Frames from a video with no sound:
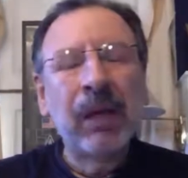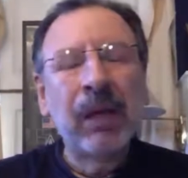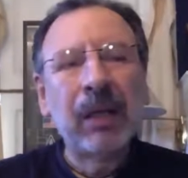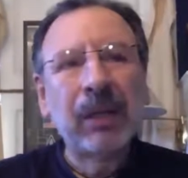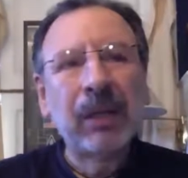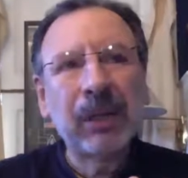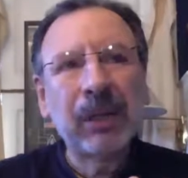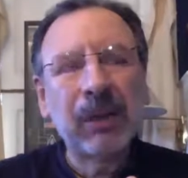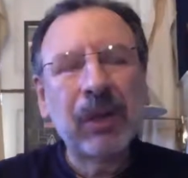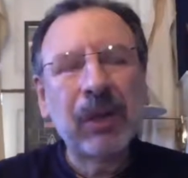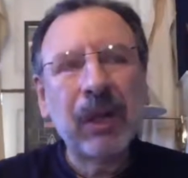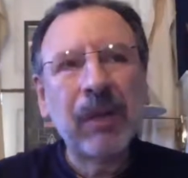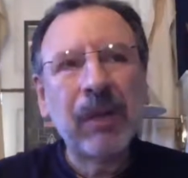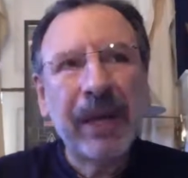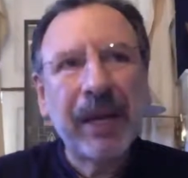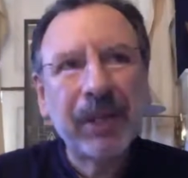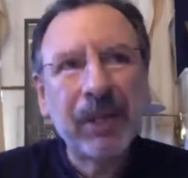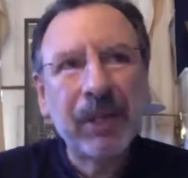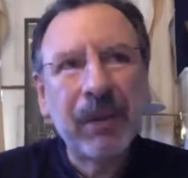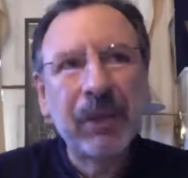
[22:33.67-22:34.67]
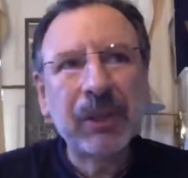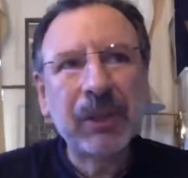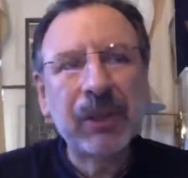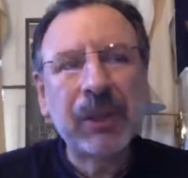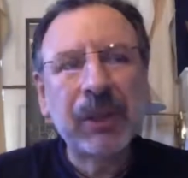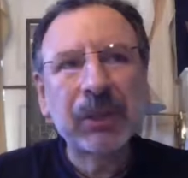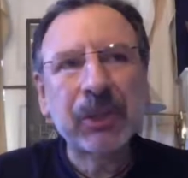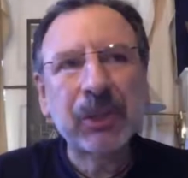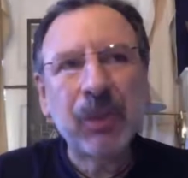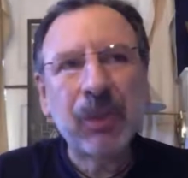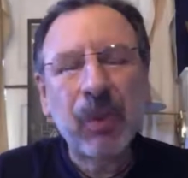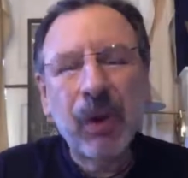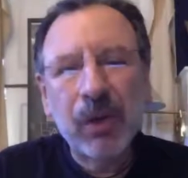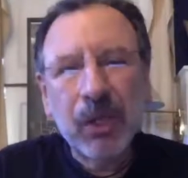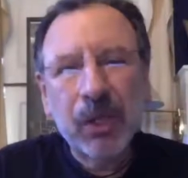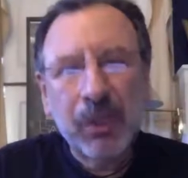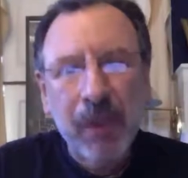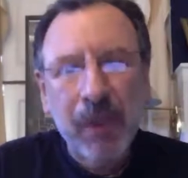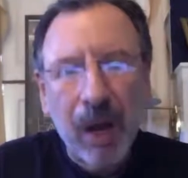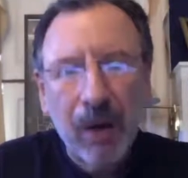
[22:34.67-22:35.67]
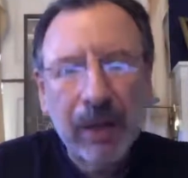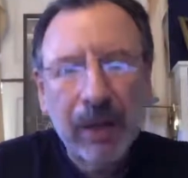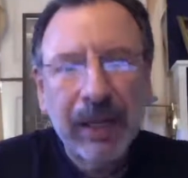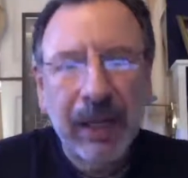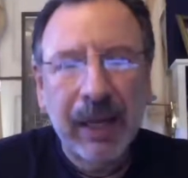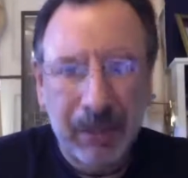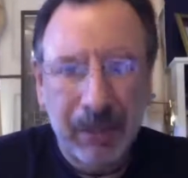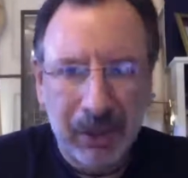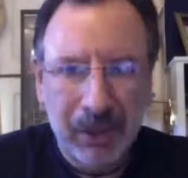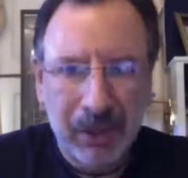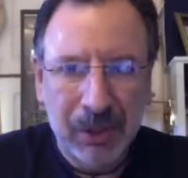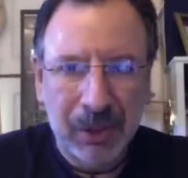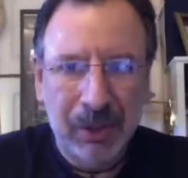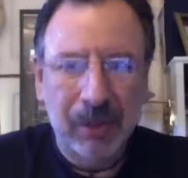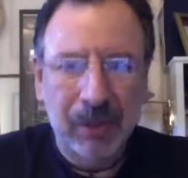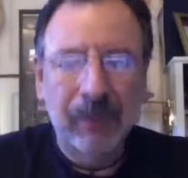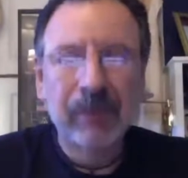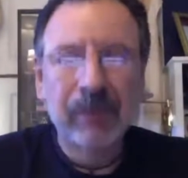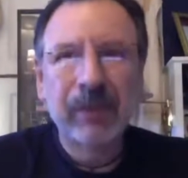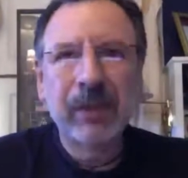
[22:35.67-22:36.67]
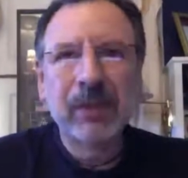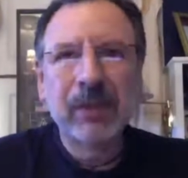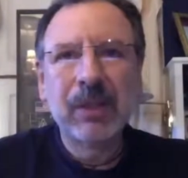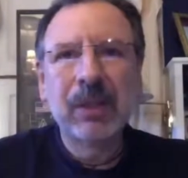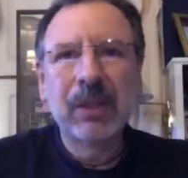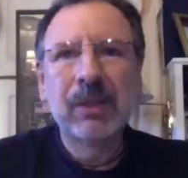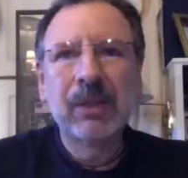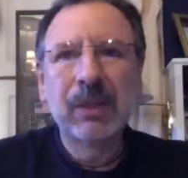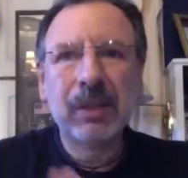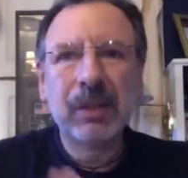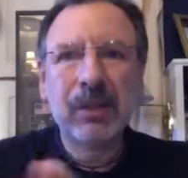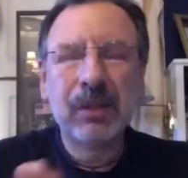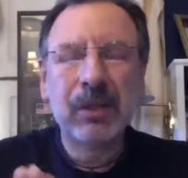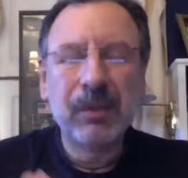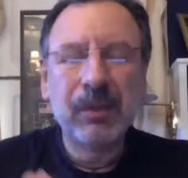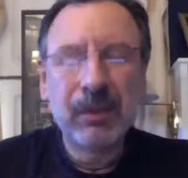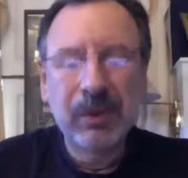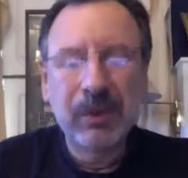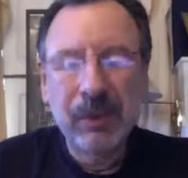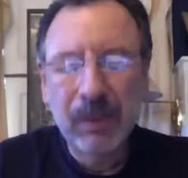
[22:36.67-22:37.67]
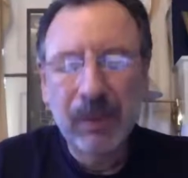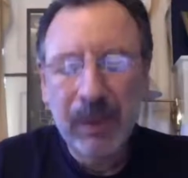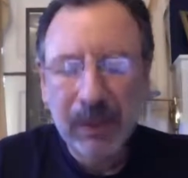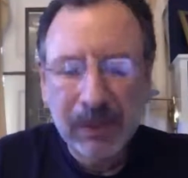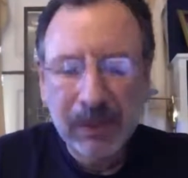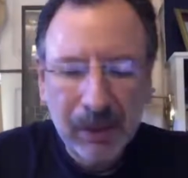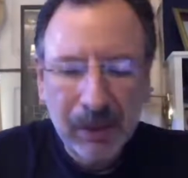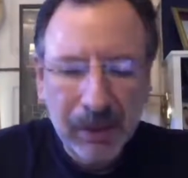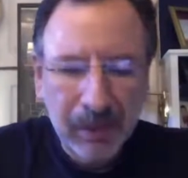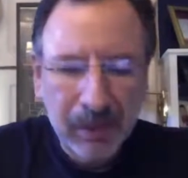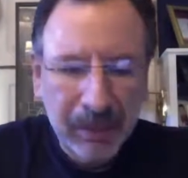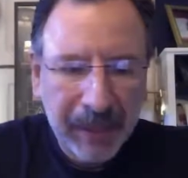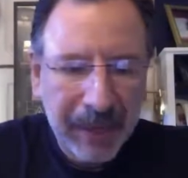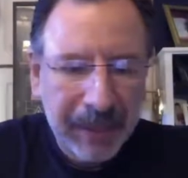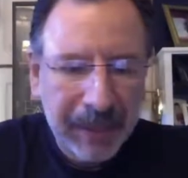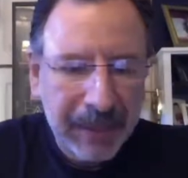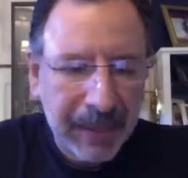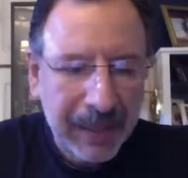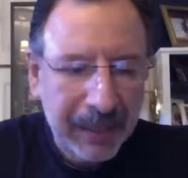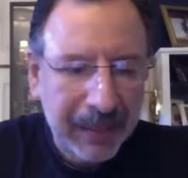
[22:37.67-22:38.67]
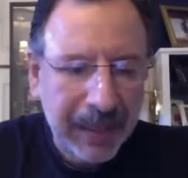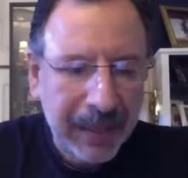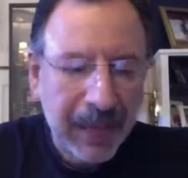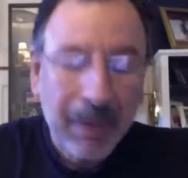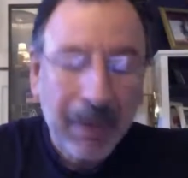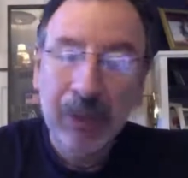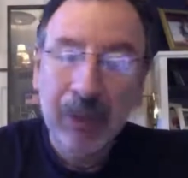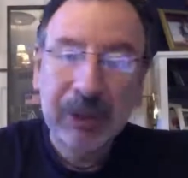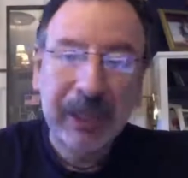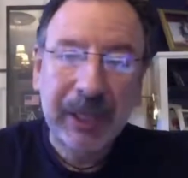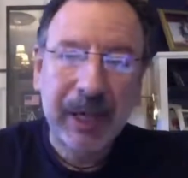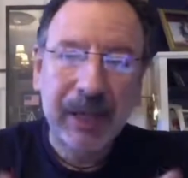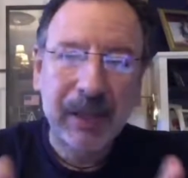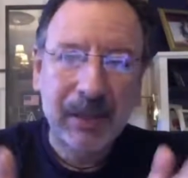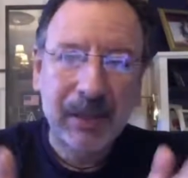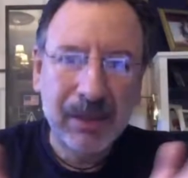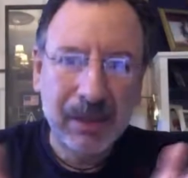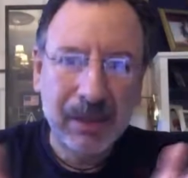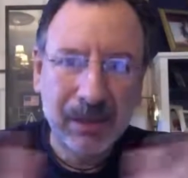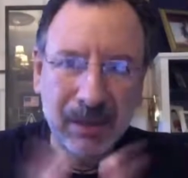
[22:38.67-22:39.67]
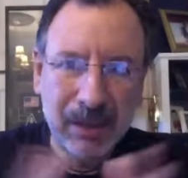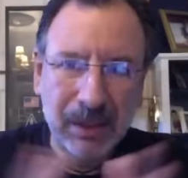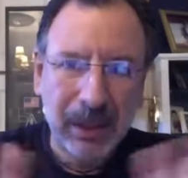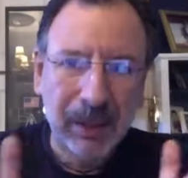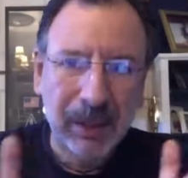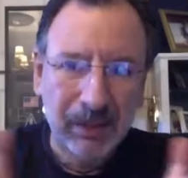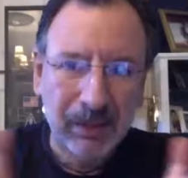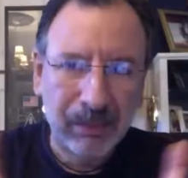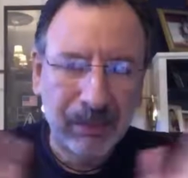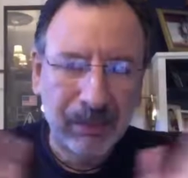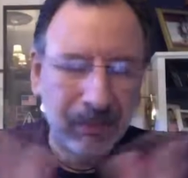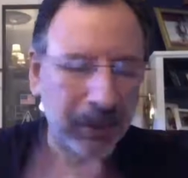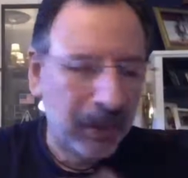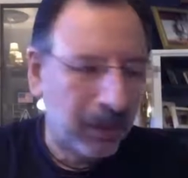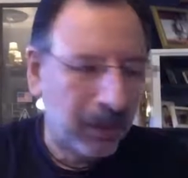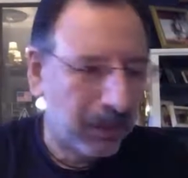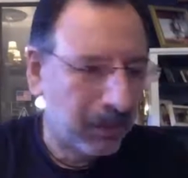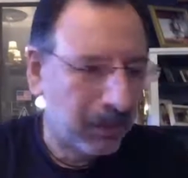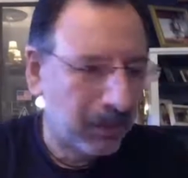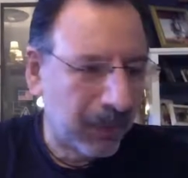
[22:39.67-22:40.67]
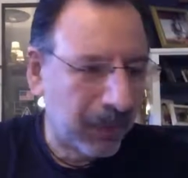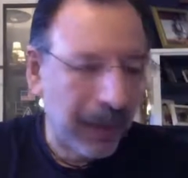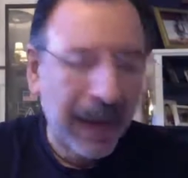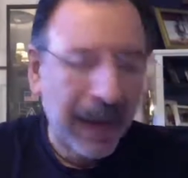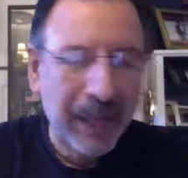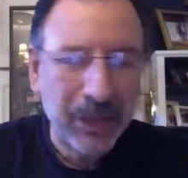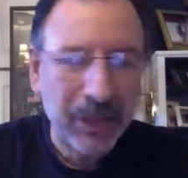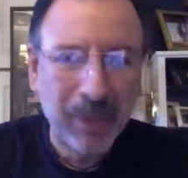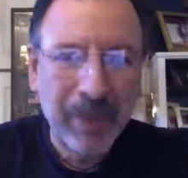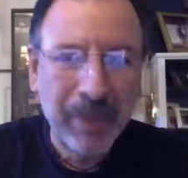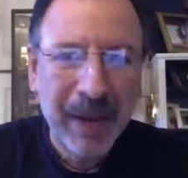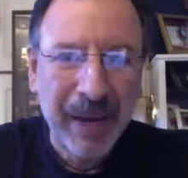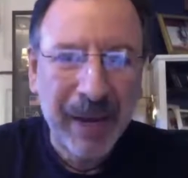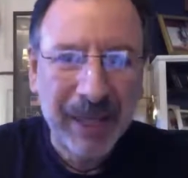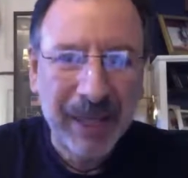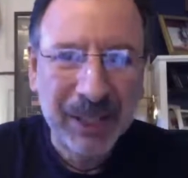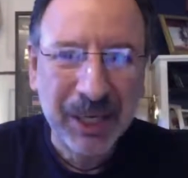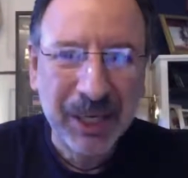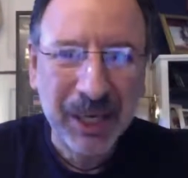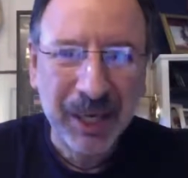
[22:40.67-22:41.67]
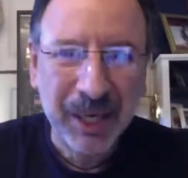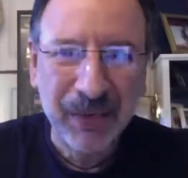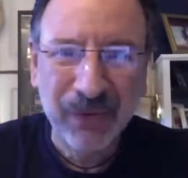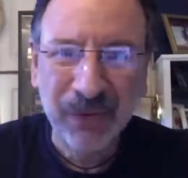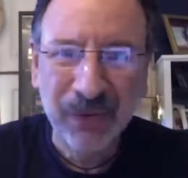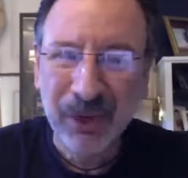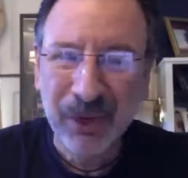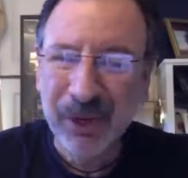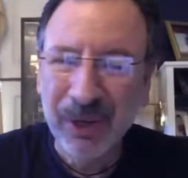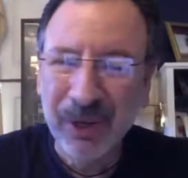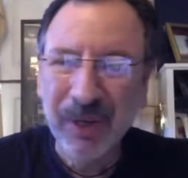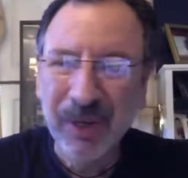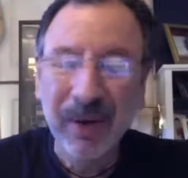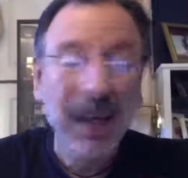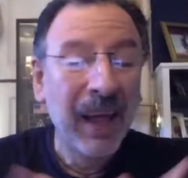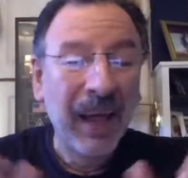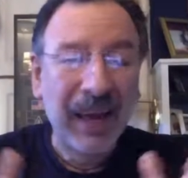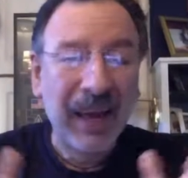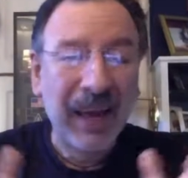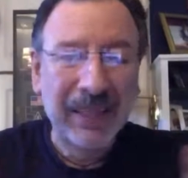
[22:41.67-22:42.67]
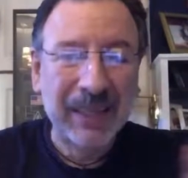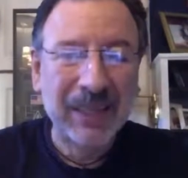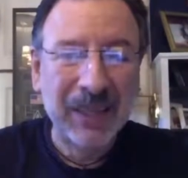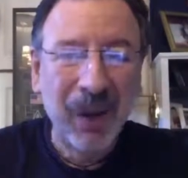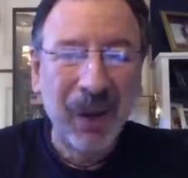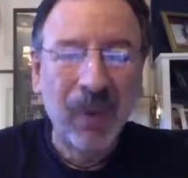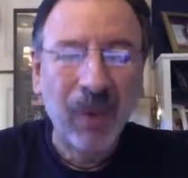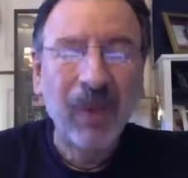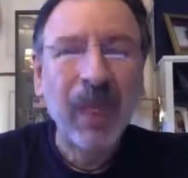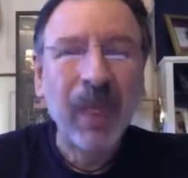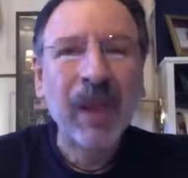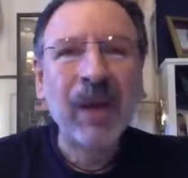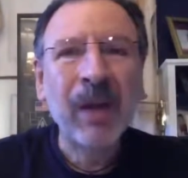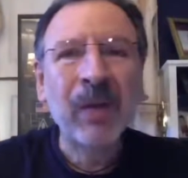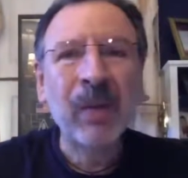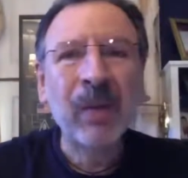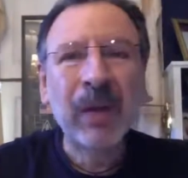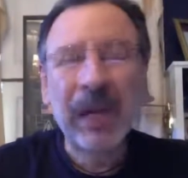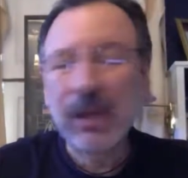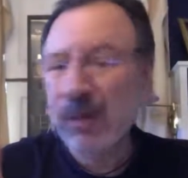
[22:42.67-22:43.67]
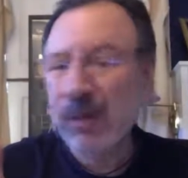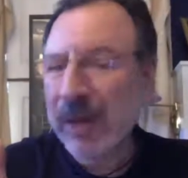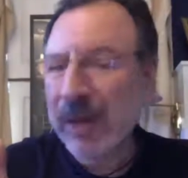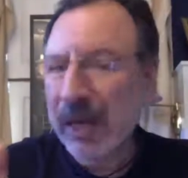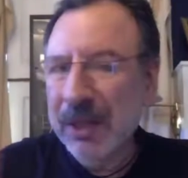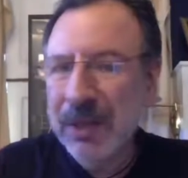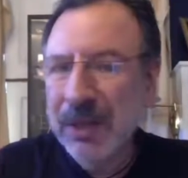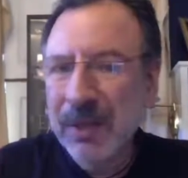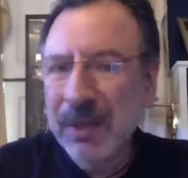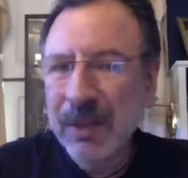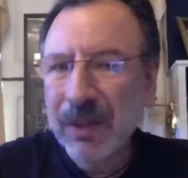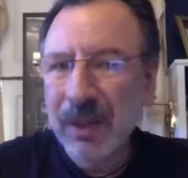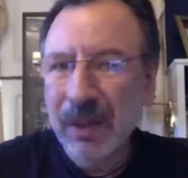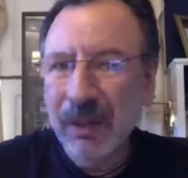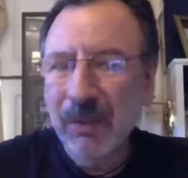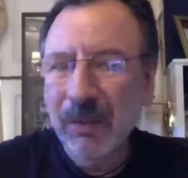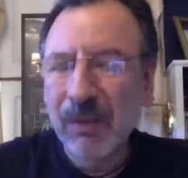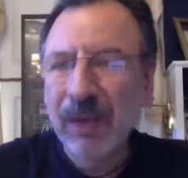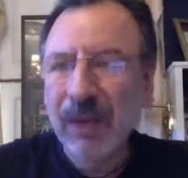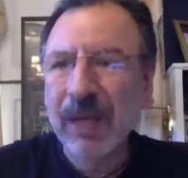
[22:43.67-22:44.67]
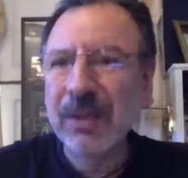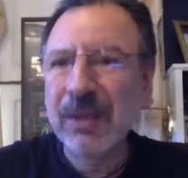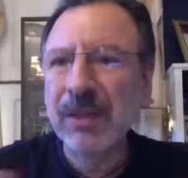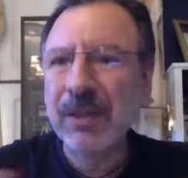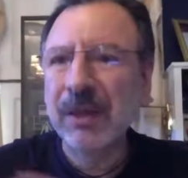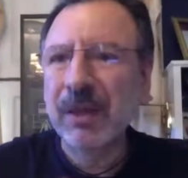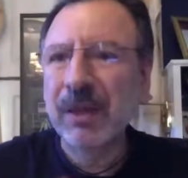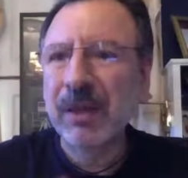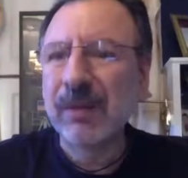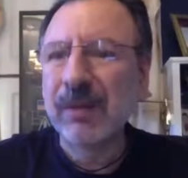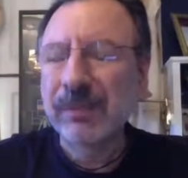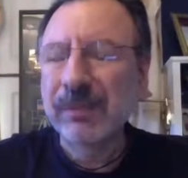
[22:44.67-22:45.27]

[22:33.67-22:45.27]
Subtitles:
getting back to your original question, so what do the smaller companies do to play in that game? I wish I had a single, answer, a panacea for you here. I don't. What I do know